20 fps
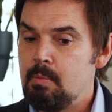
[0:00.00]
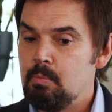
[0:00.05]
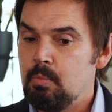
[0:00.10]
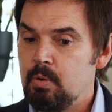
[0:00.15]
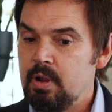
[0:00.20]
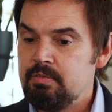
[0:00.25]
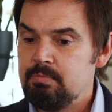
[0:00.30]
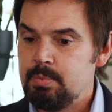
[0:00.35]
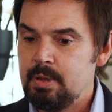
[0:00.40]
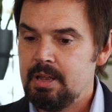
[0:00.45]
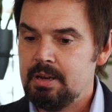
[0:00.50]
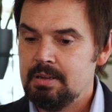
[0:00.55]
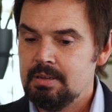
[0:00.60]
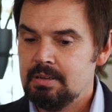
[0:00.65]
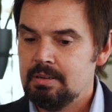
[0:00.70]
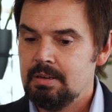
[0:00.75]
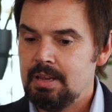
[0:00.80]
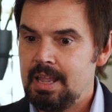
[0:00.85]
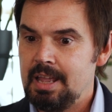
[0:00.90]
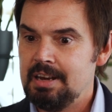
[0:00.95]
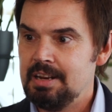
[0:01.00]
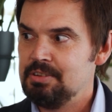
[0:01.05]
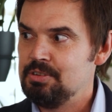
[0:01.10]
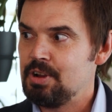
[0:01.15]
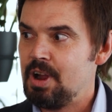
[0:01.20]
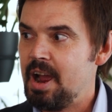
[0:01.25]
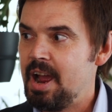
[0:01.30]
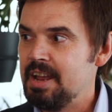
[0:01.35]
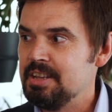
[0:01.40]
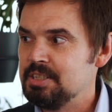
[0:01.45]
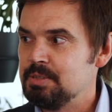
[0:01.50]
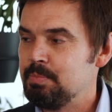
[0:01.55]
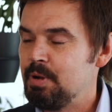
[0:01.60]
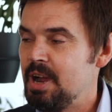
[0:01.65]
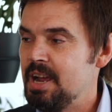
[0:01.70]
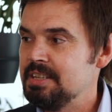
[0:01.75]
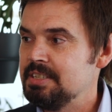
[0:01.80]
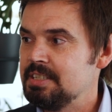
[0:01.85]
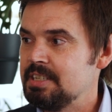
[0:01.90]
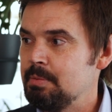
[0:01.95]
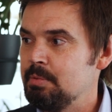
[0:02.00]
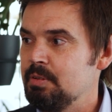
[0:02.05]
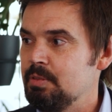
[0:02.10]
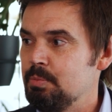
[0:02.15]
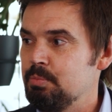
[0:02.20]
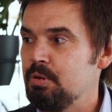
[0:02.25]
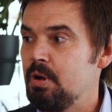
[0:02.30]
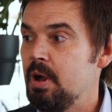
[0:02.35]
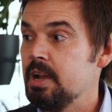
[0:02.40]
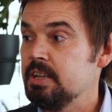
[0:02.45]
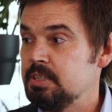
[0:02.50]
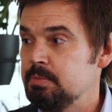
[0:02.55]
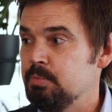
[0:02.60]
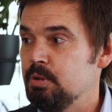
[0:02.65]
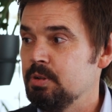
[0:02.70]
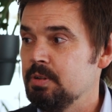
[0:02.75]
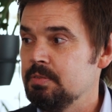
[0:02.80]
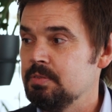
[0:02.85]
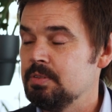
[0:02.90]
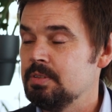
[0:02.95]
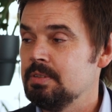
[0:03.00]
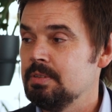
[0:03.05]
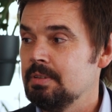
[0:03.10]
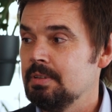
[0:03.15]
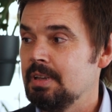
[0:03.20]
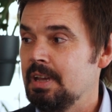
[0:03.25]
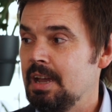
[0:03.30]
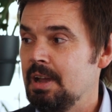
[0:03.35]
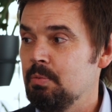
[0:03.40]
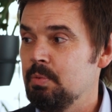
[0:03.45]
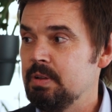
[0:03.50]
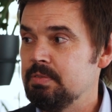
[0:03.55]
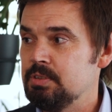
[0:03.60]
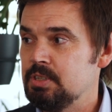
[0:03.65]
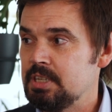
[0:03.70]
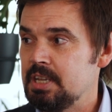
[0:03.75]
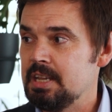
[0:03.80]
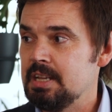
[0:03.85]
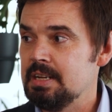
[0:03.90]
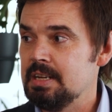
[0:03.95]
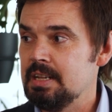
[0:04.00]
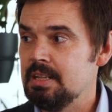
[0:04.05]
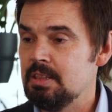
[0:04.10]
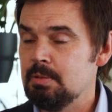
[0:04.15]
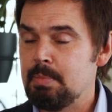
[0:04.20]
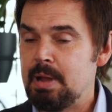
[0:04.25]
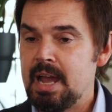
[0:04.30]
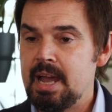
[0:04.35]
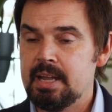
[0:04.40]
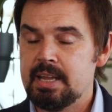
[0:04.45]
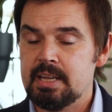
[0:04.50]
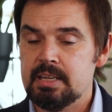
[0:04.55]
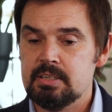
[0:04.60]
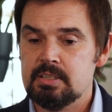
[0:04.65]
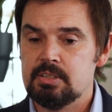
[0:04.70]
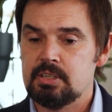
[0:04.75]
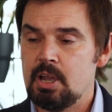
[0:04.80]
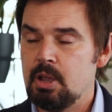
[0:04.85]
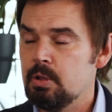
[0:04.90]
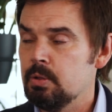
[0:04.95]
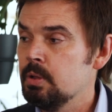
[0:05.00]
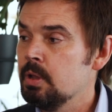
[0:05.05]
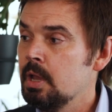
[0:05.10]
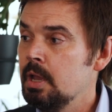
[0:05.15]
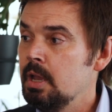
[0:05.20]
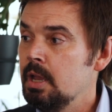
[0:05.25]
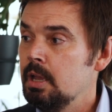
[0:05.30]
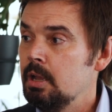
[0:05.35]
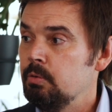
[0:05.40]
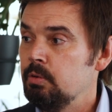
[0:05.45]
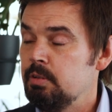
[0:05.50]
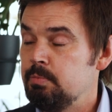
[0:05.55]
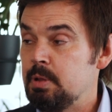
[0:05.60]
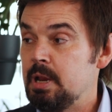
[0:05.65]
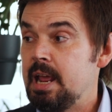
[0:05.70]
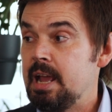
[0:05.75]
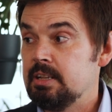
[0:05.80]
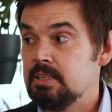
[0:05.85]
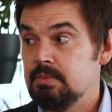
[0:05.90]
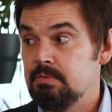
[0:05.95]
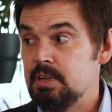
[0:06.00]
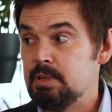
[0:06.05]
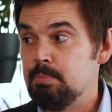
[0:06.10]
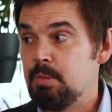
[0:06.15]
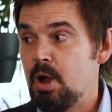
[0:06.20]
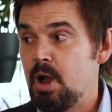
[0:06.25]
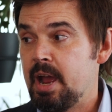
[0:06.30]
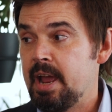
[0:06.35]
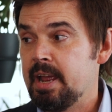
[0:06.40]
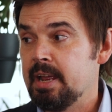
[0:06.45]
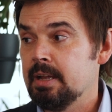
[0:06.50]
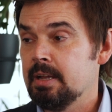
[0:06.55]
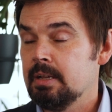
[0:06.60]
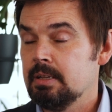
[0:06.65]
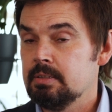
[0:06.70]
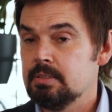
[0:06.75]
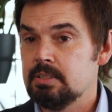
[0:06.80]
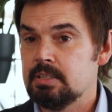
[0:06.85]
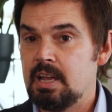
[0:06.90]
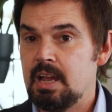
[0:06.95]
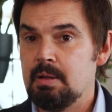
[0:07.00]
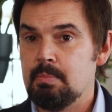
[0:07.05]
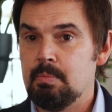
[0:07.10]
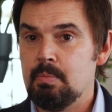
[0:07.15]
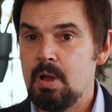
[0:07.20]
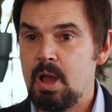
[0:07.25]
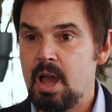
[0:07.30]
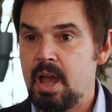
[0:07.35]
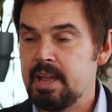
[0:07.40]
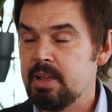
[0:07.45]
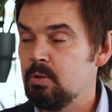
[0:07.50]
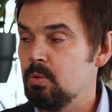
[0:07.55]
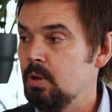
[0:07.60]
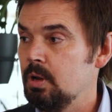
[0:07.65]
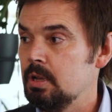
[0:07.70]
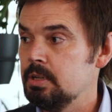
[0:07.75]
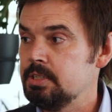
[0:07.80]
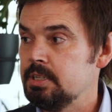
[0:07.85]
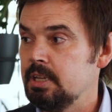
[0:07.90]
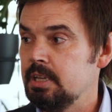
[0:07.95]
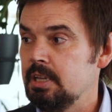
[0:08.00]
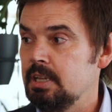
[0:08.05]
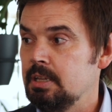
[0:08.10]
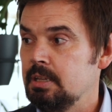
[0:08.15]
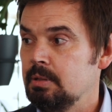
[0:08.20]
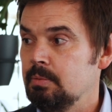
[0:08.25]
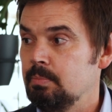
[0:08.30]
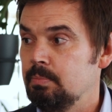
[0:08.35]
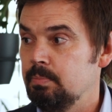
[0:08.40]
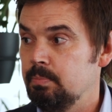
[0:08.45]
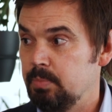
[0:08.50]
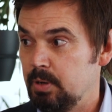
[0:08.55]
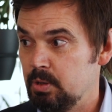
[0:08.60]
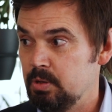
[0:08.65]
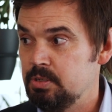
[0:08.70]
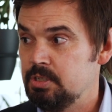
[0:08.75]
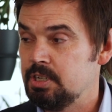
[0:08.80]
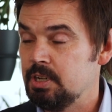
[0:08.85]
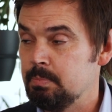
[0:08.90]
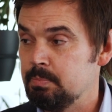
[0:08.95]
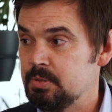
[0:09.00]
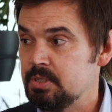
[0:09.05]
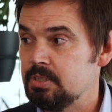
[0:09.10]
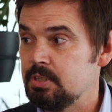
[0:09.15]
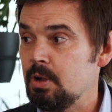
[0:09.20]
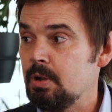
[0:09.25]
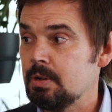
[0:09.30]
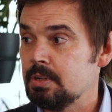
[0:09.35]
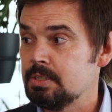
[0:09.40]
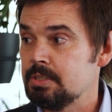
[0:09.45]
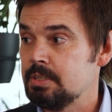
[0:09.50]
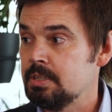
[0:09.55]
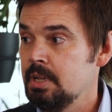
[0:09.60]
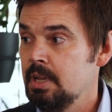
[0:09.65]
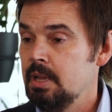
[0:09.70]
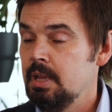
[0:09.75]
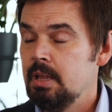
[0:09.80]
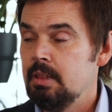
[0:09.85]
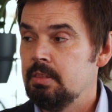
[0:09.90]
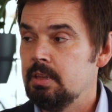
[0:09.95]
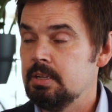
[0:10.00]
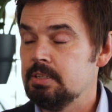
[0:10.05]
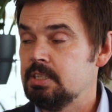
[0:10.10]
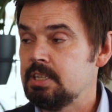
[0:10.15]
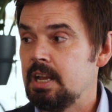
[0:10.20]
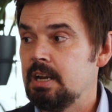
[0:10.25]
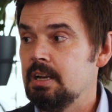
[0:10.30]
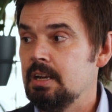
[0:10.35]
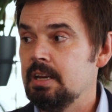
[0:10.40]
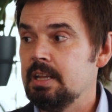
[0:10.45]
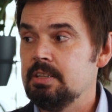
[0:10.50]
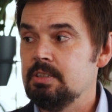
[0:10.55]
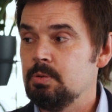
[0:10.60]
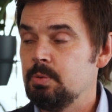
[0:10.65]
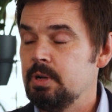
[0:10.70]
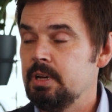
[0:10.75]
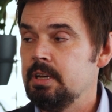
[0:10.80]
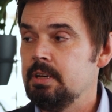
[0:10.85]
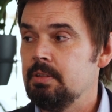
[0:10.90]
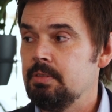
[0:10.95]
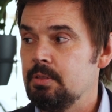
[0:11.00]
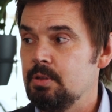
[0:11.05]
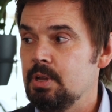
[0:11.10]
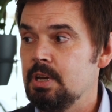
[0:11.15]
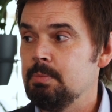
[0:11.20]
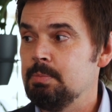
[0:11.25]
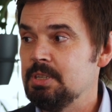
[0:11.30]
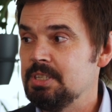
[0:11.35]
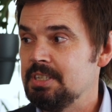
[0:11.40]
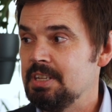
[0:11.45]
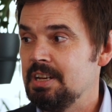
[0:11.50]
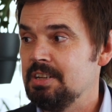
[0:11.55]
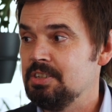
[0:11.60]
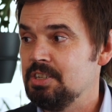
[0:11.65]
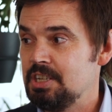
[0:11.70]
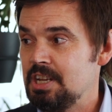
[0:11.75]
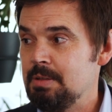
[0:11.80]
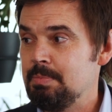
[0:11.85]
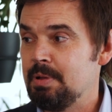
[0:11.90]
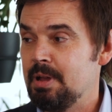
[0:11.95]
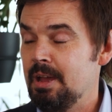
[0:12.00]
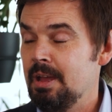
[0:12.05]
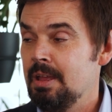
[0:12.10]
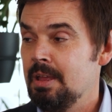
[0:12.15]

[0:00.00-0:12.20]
we've been energised by some of the price moves we've seen in the market. So we've been actively buying some high quality blue chip stocks that are suddenly 20 to 30% cheaper